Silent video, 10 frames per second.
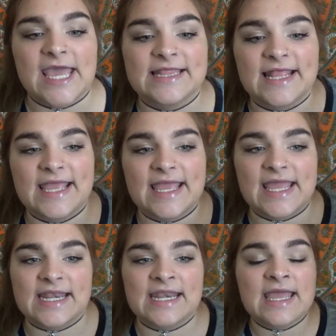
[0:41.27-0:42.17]
and
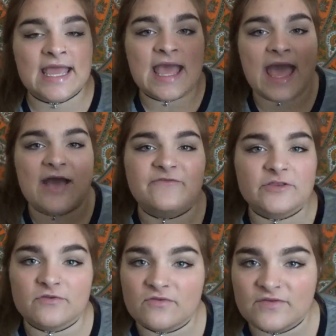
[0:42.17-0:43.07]
then halfway
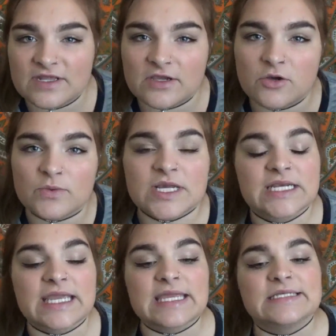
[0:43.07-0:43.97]
through the video we're going
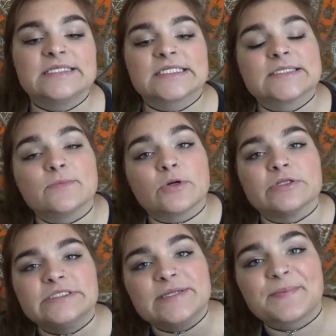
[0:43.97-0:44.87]
to get into some more
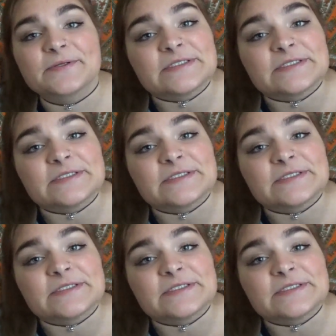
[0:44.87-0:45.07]
deeper